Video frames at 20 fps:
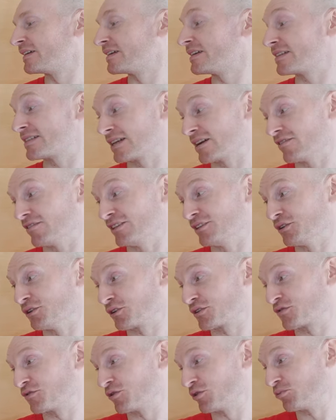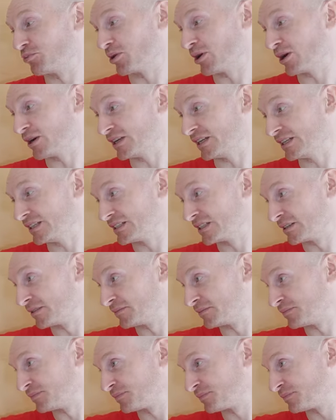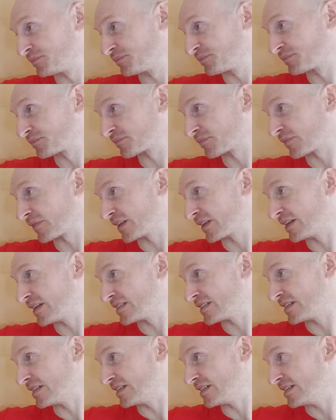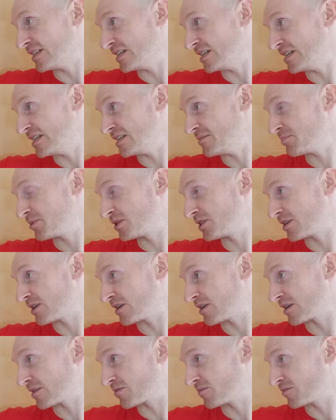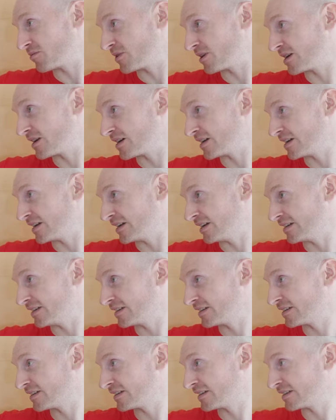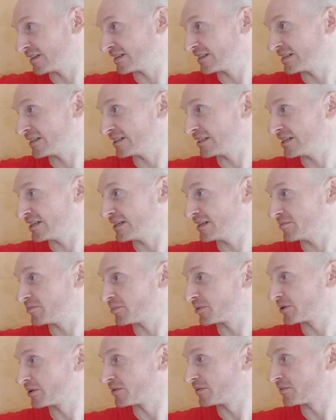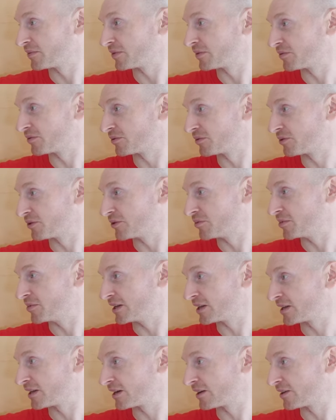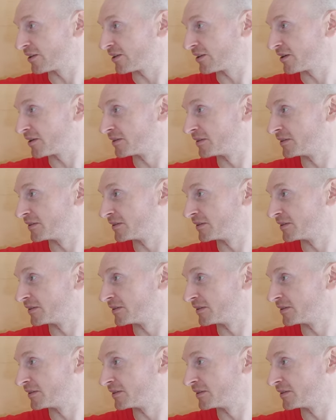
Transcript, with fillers: It certainly looks full-bodied. It's a deep, dark wine. A deep, ruby color.